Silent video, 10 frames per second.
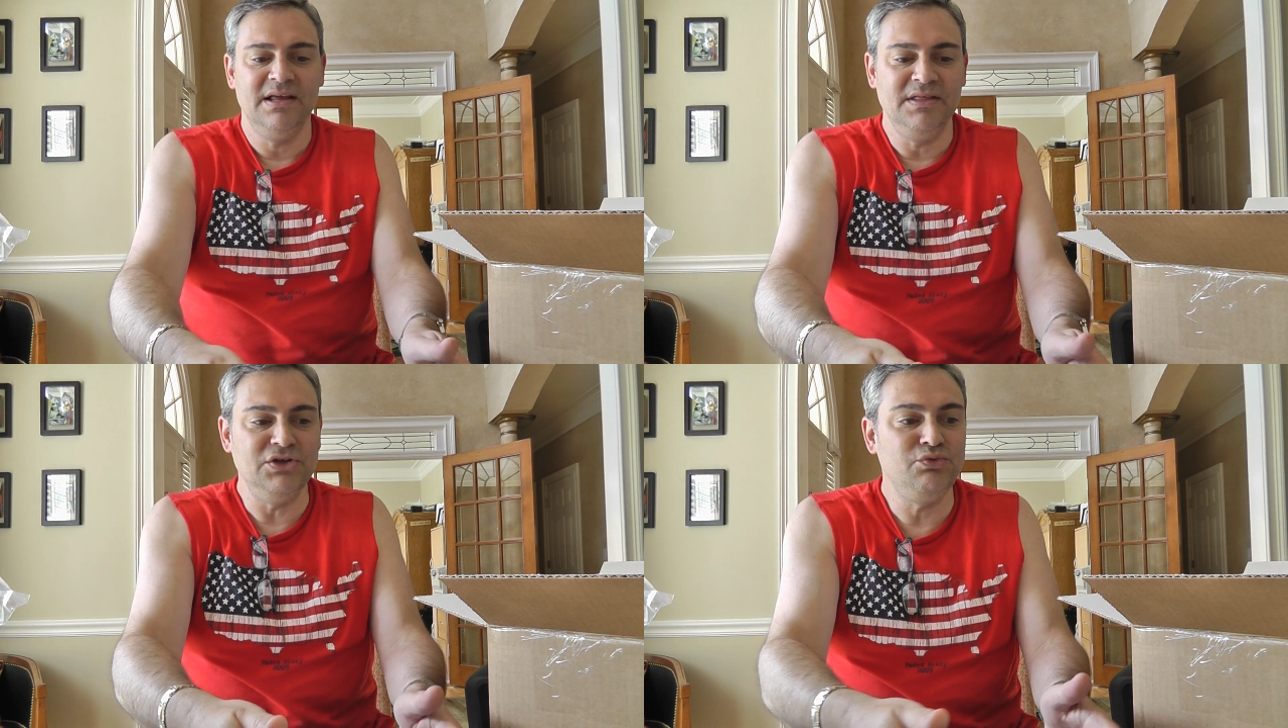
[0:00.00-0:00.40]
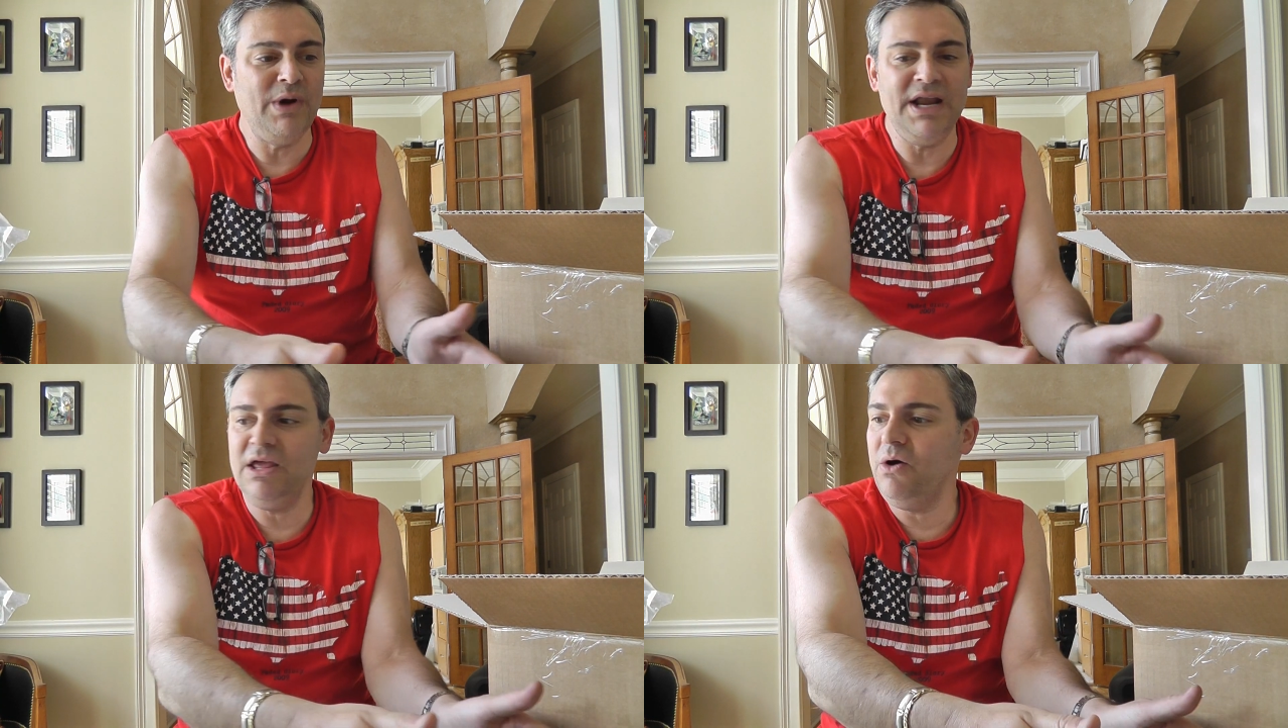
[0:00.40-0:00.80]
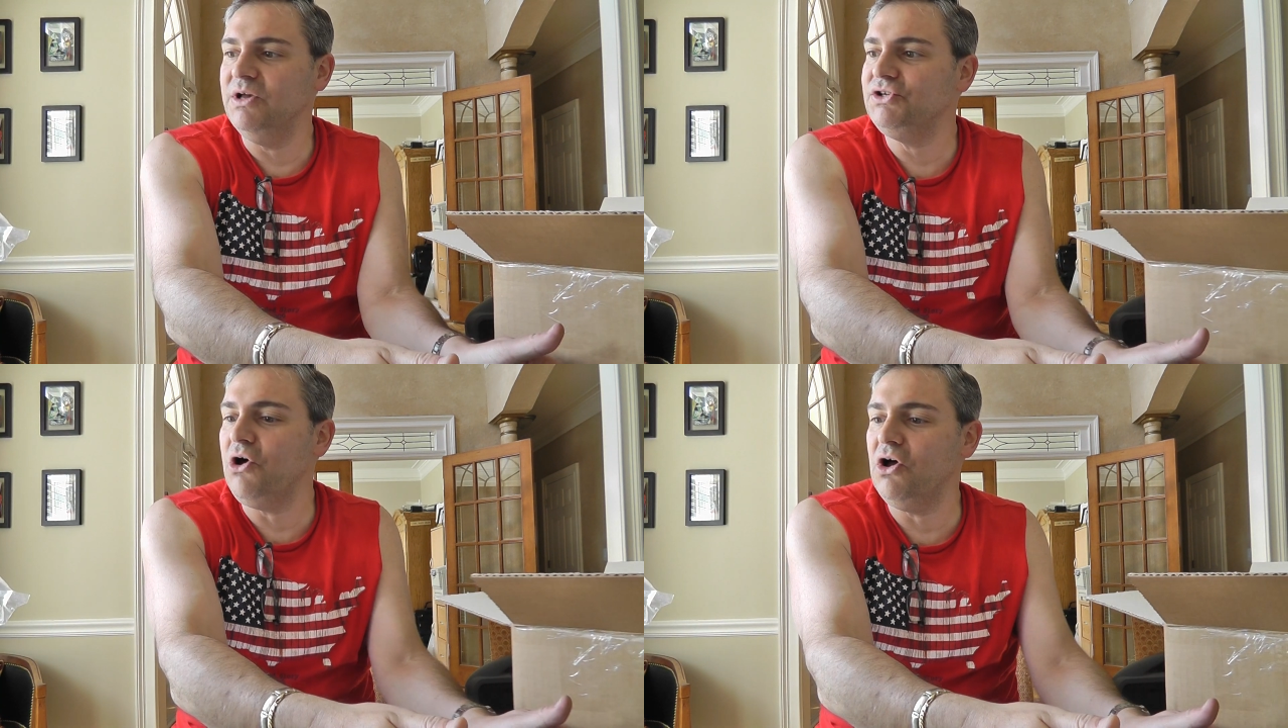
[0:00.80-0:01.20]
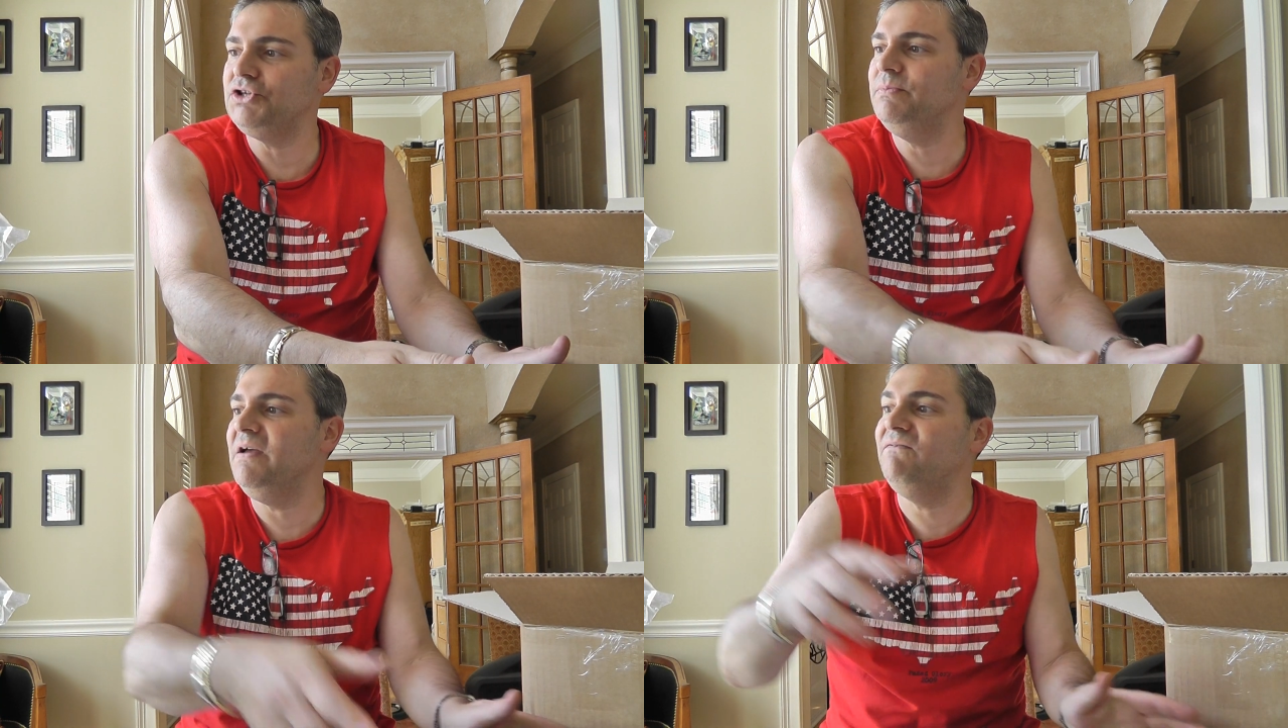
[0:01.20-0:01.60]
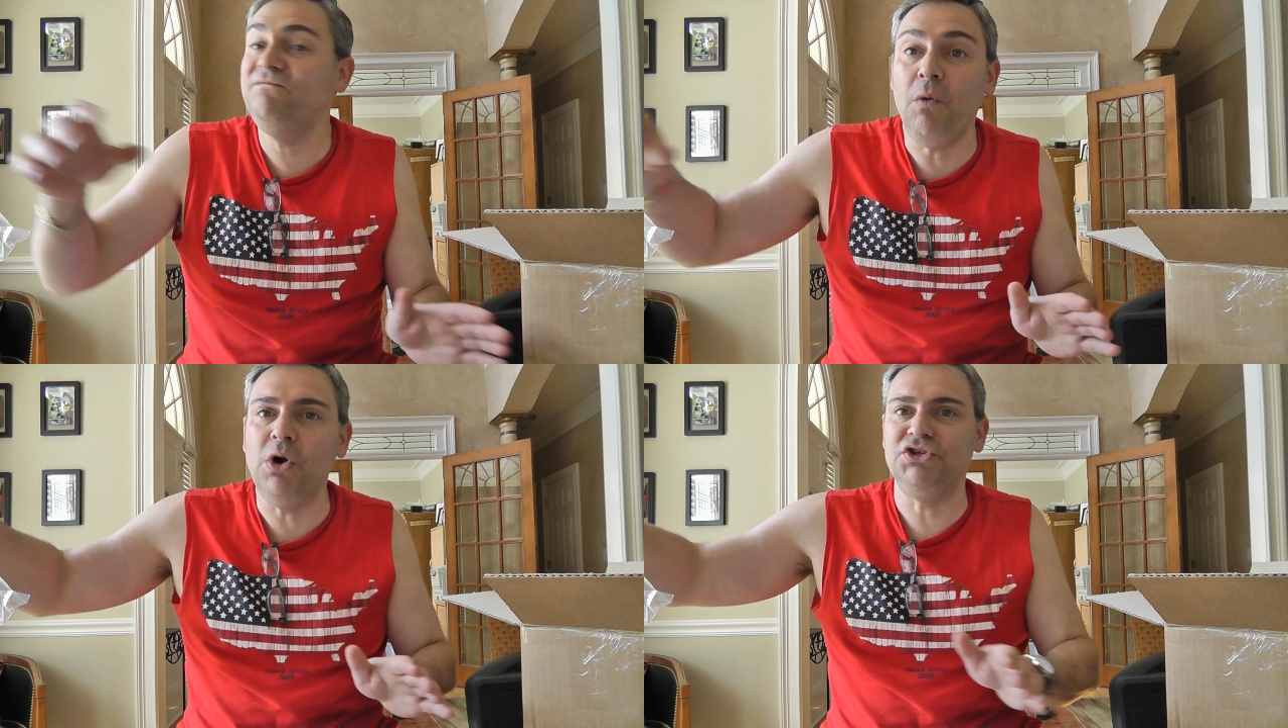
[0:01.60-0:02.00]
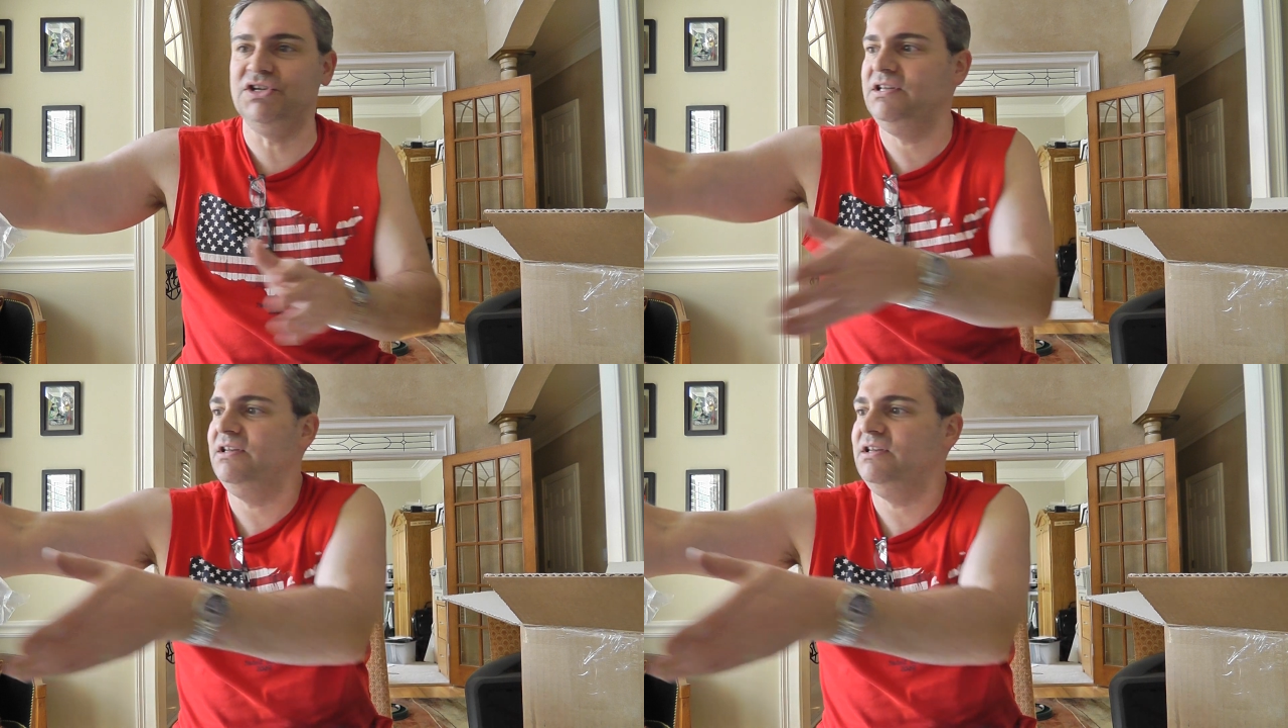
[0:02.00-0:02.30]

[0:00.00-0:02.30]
This radio has cost me a fortune